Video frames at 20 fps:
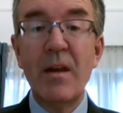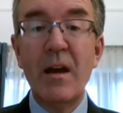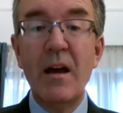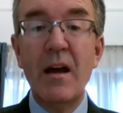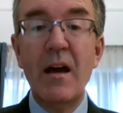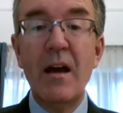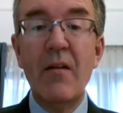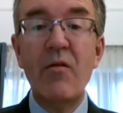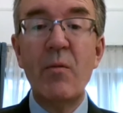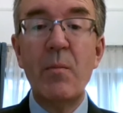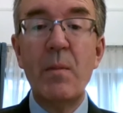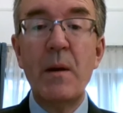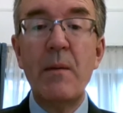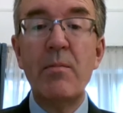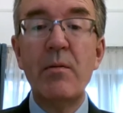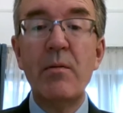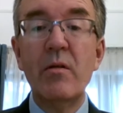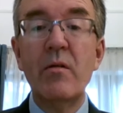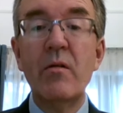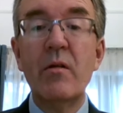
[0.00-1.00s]
and the
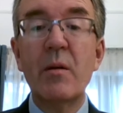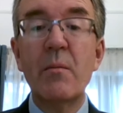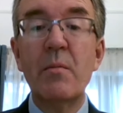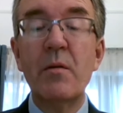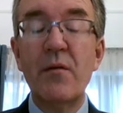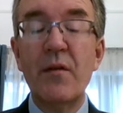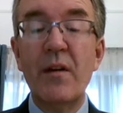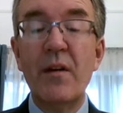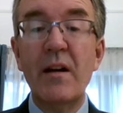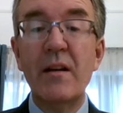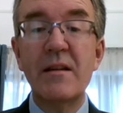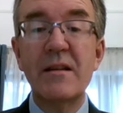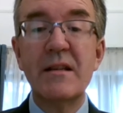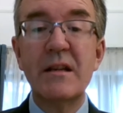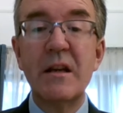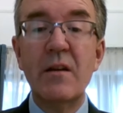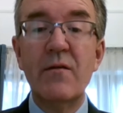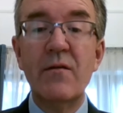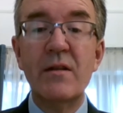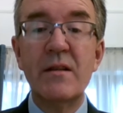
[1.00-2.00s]
people who can provide the
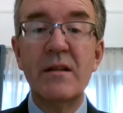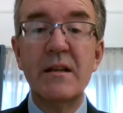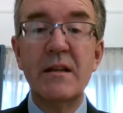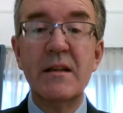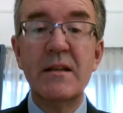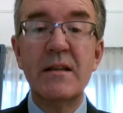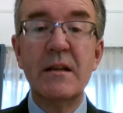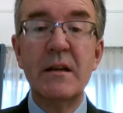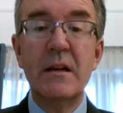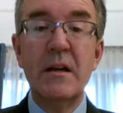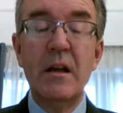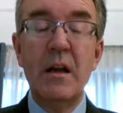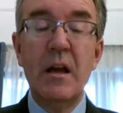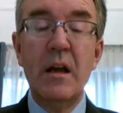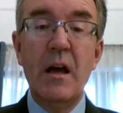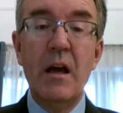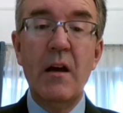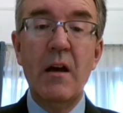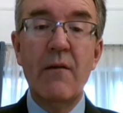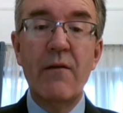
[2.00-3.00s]
services
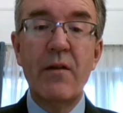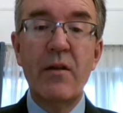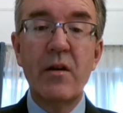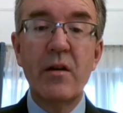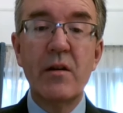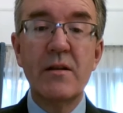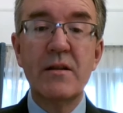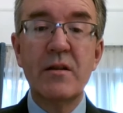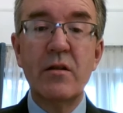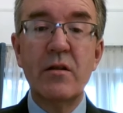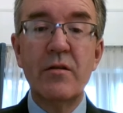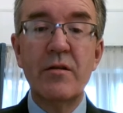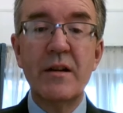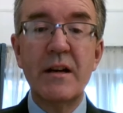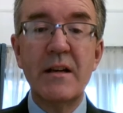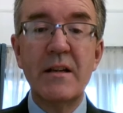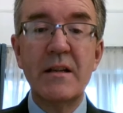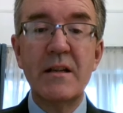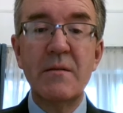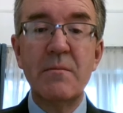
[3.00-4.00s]
for those
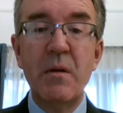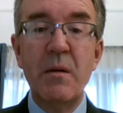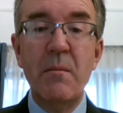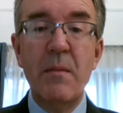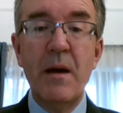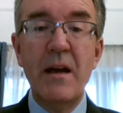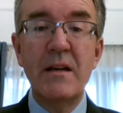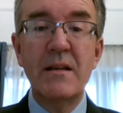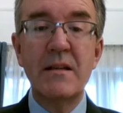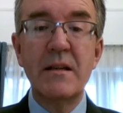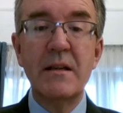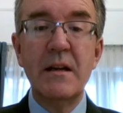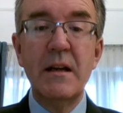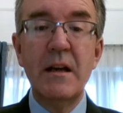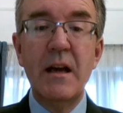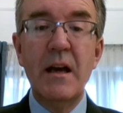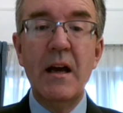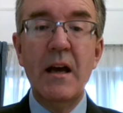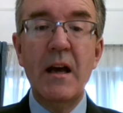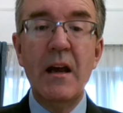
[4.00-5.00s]
contracts to be met
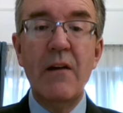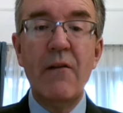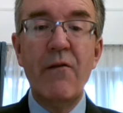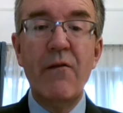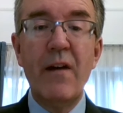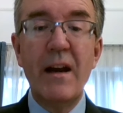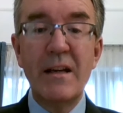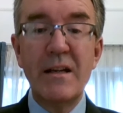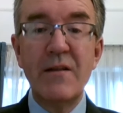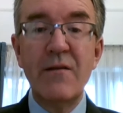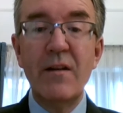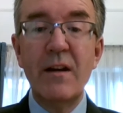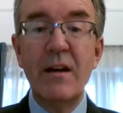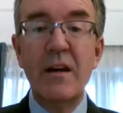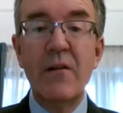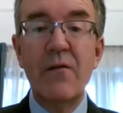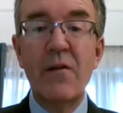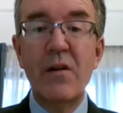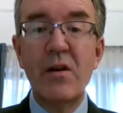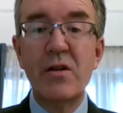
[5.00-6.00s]
effectively and
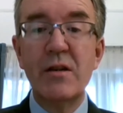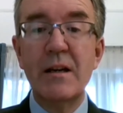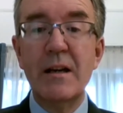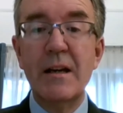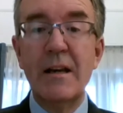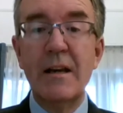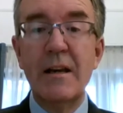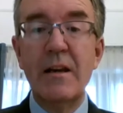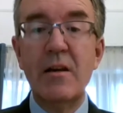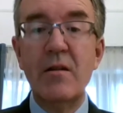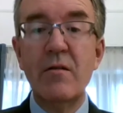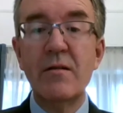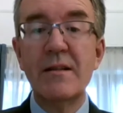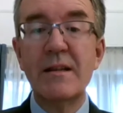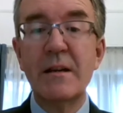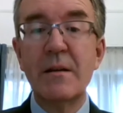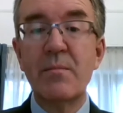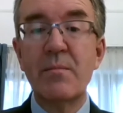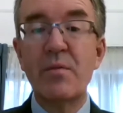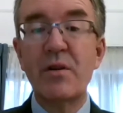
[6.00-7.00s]
efficiently
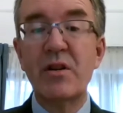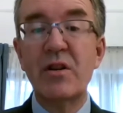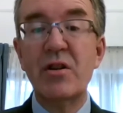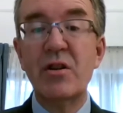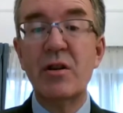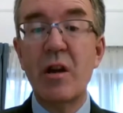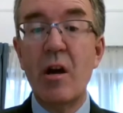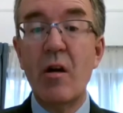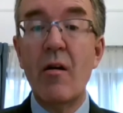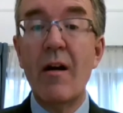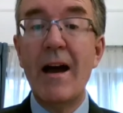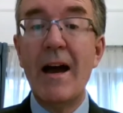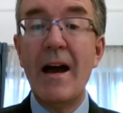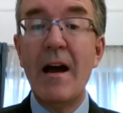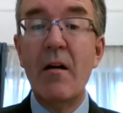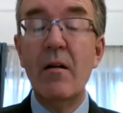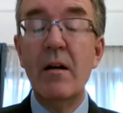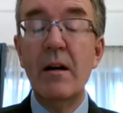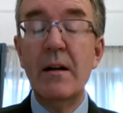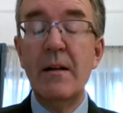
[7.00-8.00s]
using British
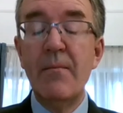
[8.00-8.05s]
know-how